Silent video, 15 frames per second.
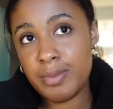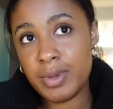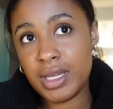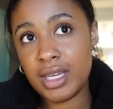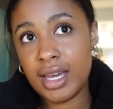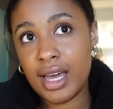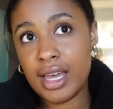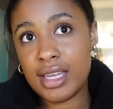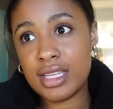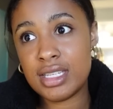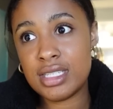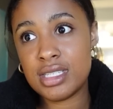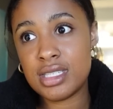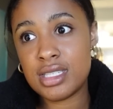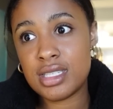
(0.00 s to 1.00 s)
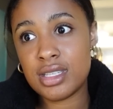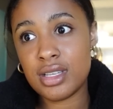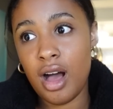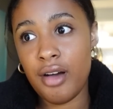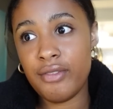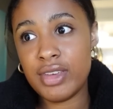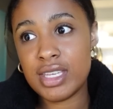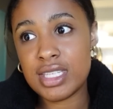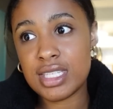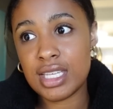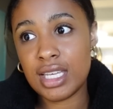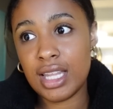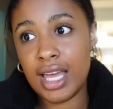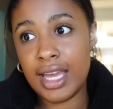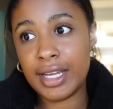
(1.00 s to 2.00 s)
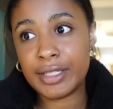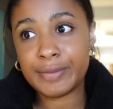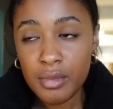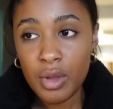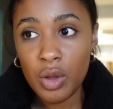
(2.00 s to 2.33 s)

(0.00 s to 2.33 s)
because obviously, like,